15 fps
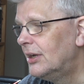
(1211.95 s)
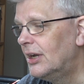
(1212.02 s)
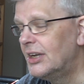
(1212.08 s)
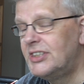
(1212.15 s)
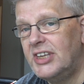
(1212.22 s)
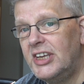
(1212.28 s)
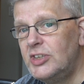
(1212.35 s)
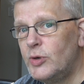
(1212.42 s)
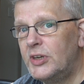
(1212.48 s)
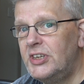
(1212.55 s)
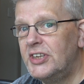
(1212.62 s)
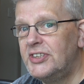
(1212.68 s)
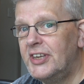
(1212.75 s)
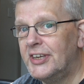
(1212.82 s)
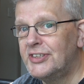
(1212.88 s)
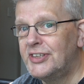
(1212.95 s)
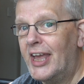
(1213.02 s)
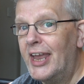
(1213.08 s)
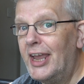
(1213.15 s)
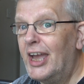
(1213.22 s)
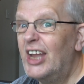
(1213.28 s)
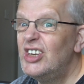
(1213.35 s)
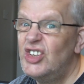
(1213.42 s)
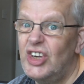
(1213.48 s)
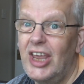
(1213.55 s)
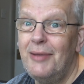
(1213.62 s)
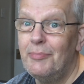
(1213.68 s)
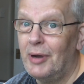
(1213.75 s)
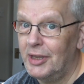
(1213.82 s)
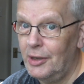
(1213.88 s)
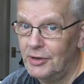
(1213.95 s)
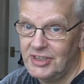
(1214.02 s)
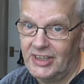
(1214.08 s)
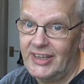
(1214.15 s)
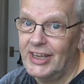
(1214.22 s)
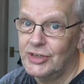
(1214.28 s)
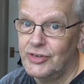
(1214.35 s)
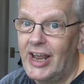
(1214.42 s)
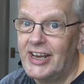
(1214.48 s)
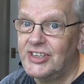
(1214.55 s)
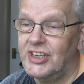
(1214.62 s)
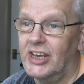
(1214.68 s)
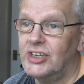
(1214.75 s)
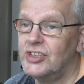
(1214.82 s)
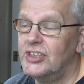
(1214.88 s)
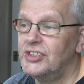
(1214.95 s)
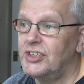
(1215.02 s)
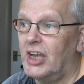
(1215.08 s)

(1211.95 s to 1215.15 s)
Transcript: a T26 tank and cheat by using their track sections.